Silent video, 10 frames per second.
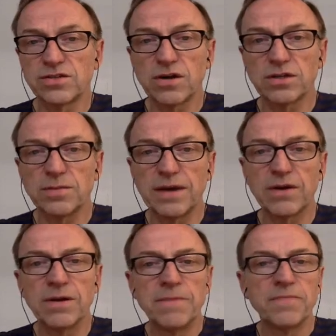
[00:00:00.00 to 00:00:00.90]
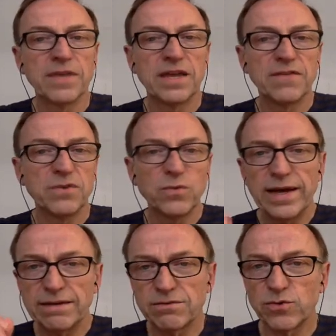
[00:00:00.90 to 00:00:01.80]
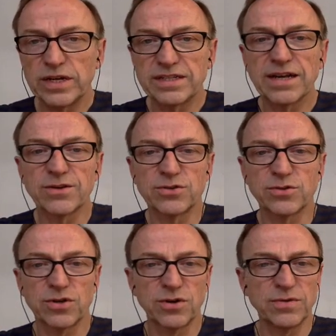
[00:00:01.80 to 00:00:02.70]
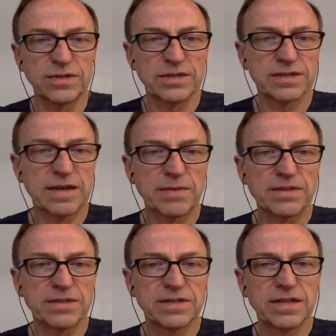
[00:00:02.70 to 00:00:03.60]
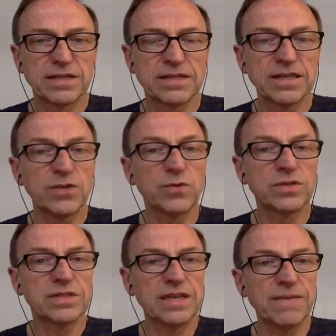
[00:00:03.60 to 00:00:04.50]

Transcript: talked about. And if you wait 20 seconds or so, it doesn't happen instantaneously, you will see